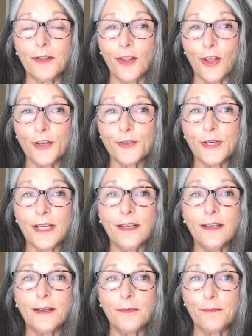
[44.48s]
laundry,
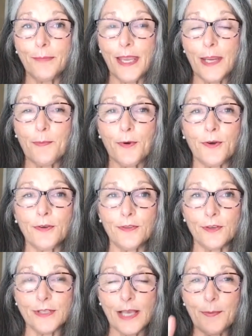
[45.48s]
paper,
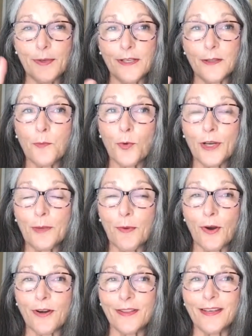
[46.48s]
those happen in the morning
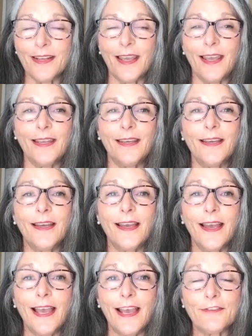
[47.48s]
part of the day,
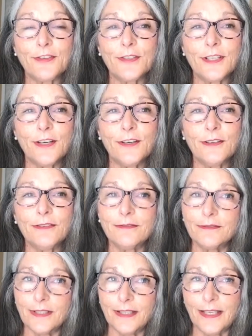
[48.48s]
after dinner,
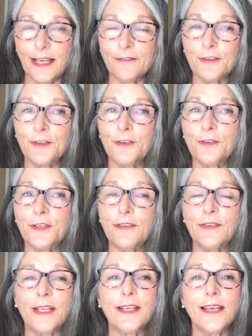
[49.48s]
in the afternoon or
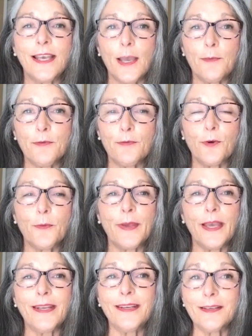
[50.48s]
evening, and before
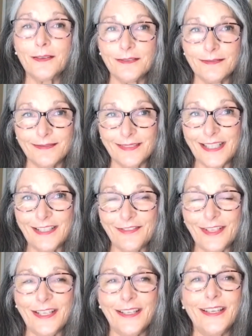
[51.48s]
bed,
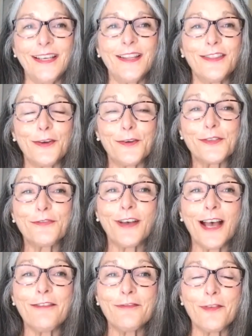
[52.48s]
evening. Those
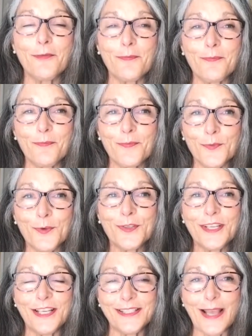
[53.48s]
five
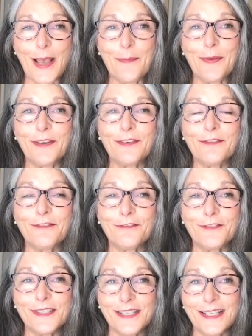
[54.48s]
routines happen
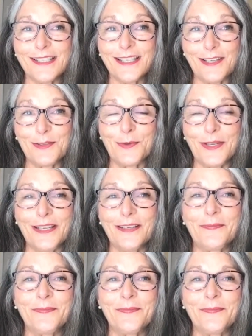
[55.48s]
six days a week.